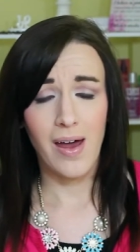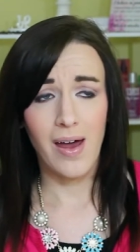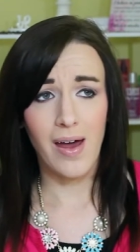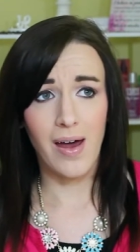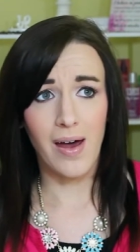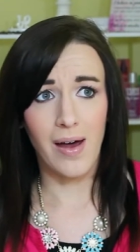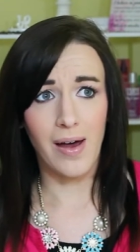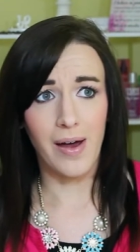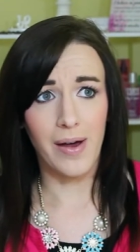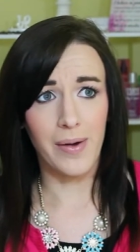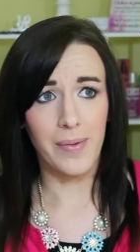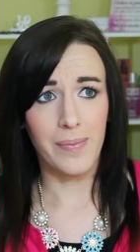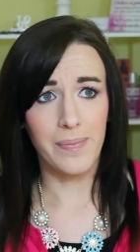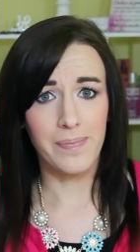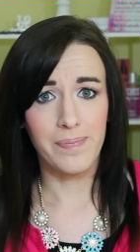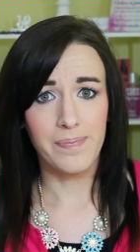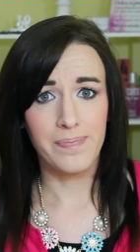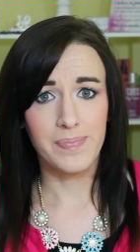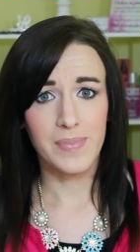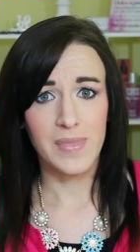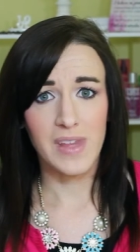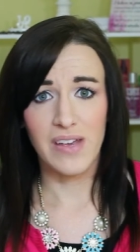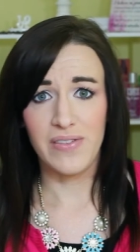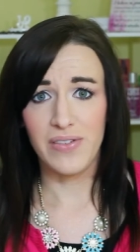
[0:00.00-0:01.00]
Um,
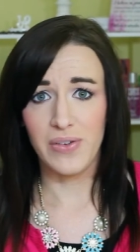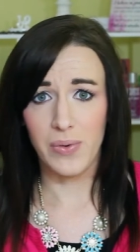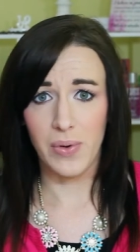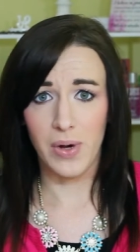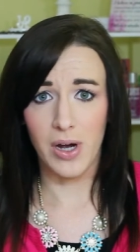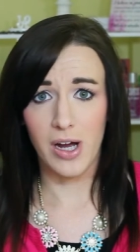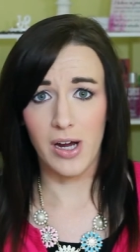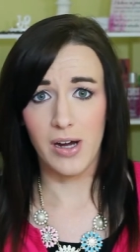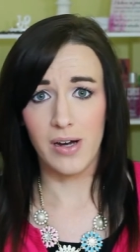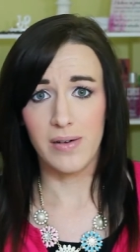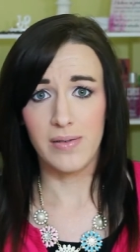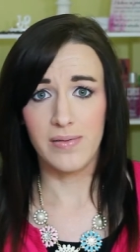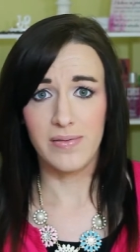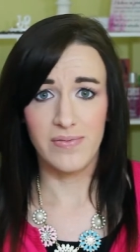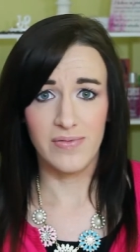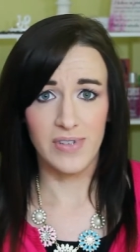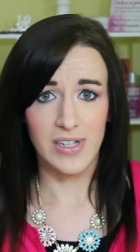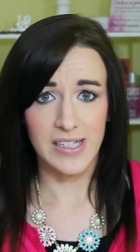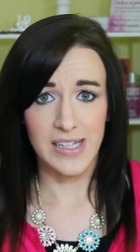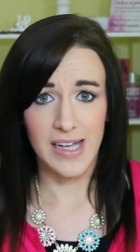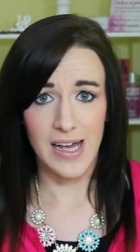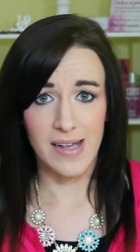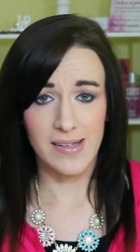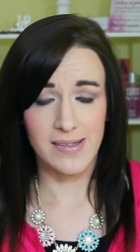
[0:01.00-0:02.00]
if you are,
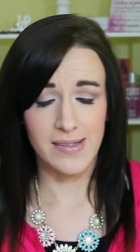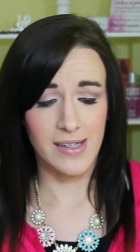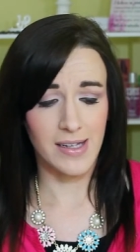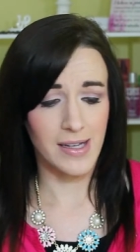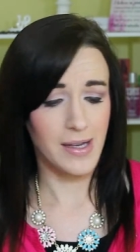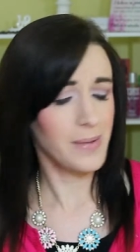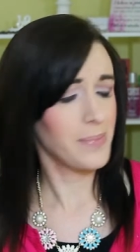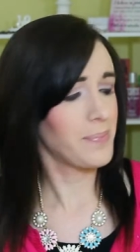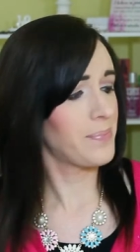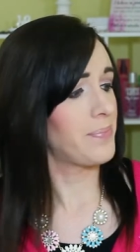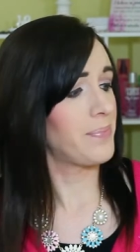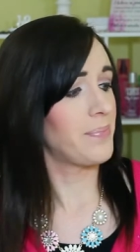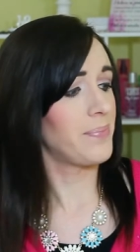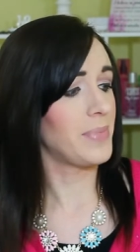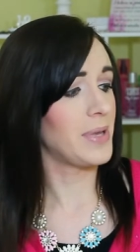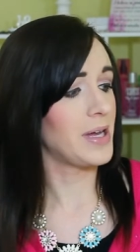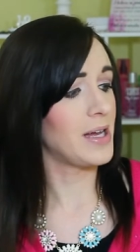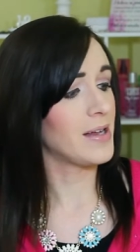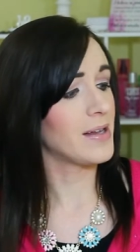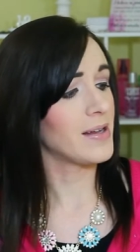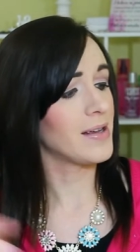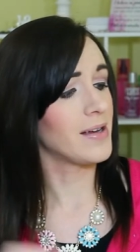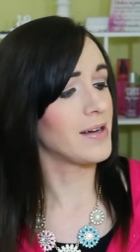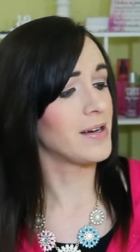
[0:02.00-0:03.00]
fantastic.
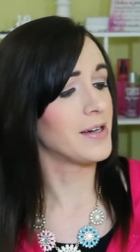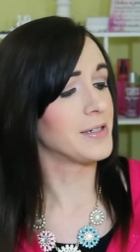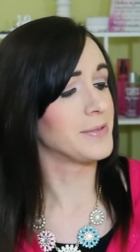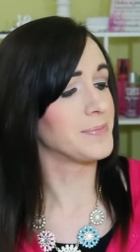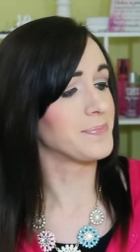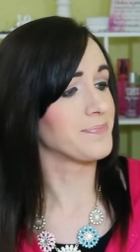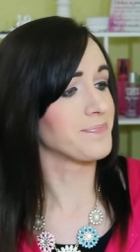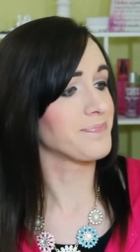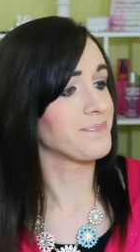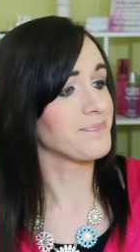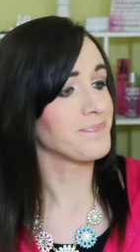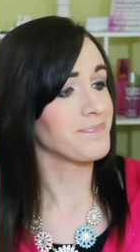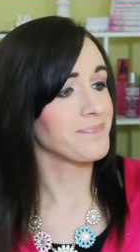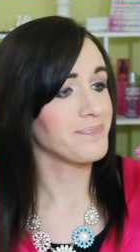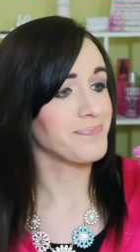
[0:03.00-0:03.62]
But um,